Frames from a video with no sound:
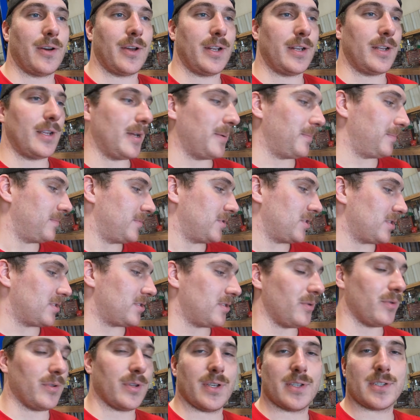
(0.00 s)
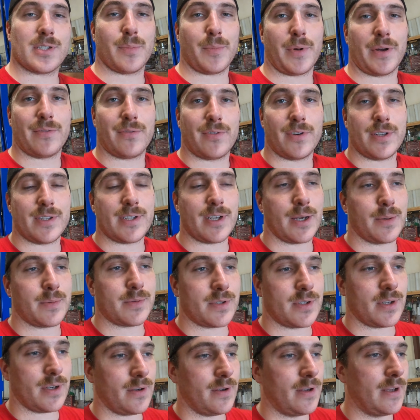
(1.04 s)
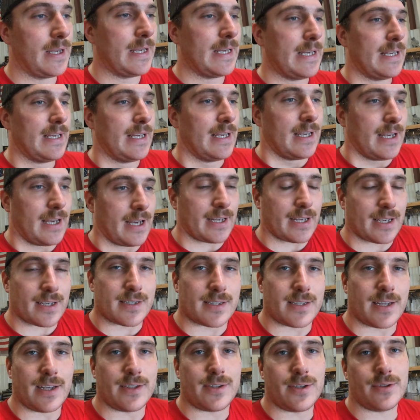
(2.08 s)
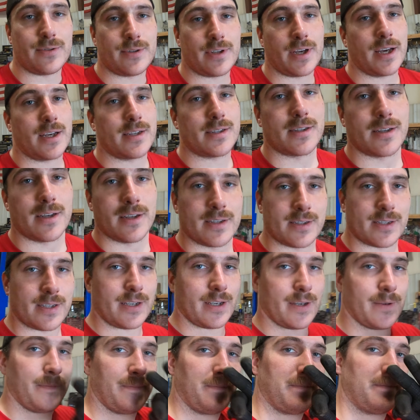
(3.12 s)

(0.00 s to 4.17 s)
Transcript: and I'm just doing this on my free time, so I guess stay tuned, guys. See ya.